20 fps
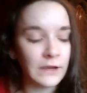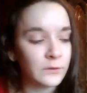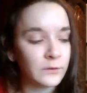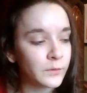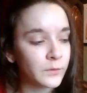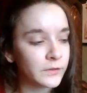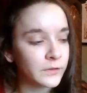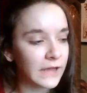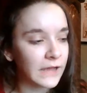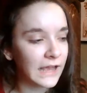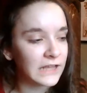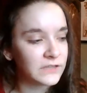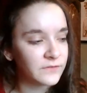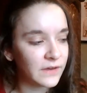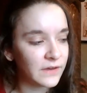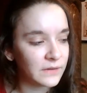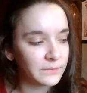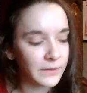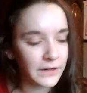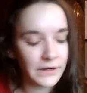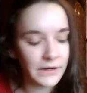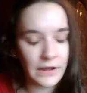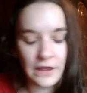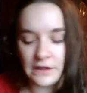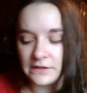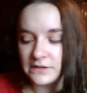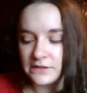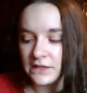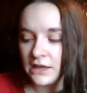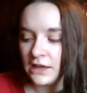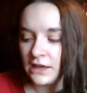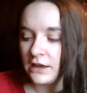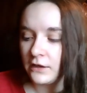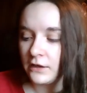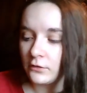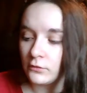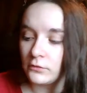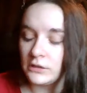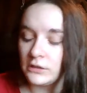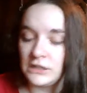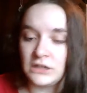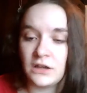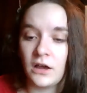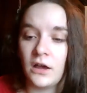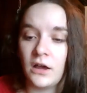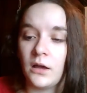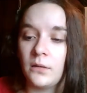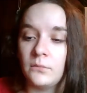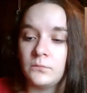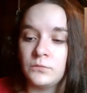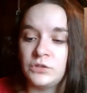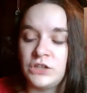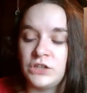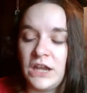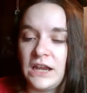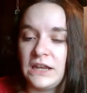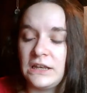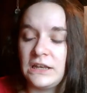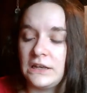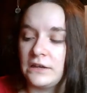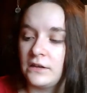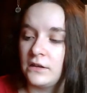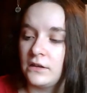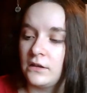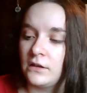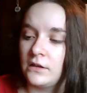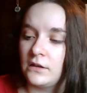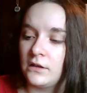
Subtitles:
Edward has vampire eyes, and only Jane